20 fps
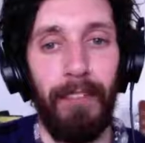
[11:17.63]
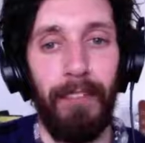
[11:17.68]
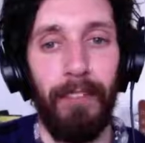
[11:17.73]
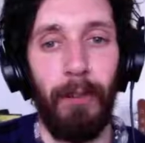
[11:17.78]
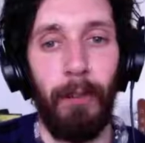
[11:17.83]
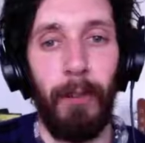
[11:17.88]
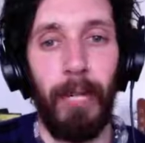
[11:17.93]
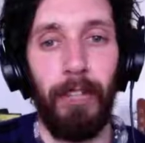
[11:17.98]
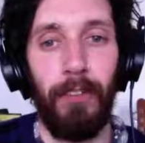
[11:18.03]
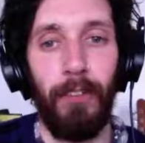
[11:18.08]

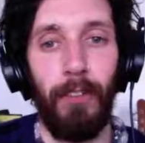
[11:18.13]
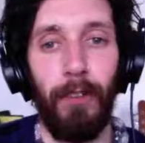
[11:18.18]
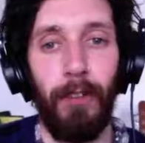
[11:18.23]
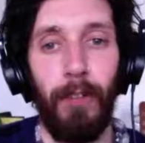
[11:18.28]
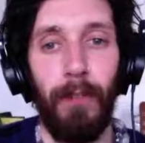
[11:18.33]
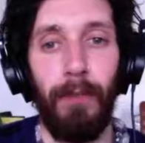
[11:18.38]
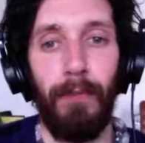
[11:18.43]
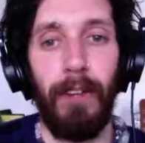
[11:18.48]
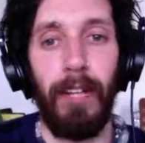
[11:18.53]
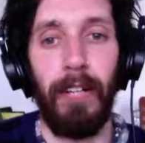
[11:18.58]
So make sure
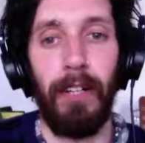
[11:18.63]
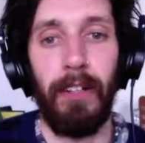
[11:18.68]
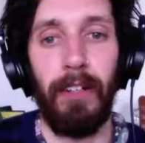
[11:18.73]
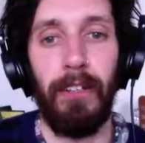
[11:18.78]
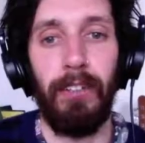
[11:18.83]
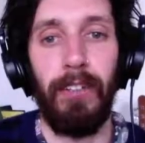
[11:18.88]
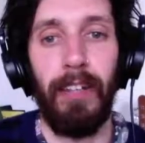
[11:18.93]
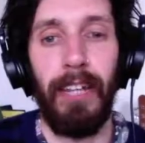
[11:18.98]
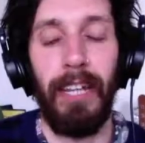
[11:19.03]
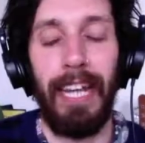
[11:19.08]
your
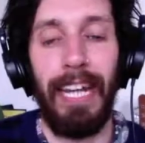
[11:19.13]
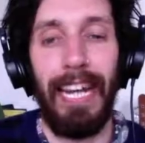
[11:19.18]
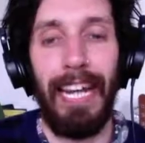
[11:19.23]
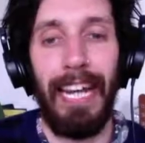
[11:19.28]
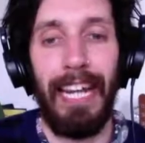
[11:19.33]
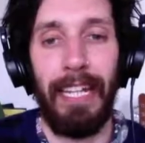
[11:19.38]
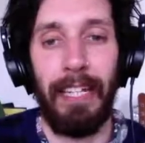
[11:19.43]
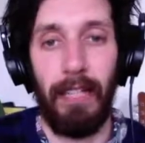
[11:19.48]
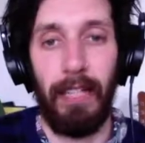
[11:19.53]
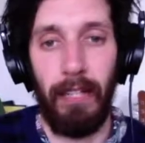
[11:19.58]
finger's
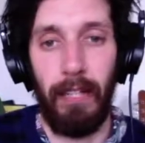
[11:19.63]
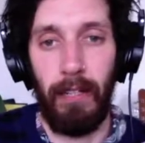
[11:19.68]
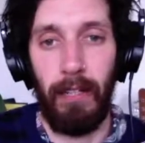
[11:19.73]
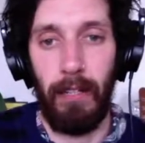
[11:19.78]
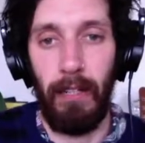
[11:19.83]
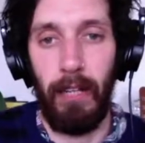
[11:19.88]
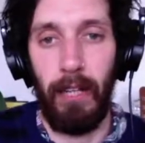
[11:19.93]
in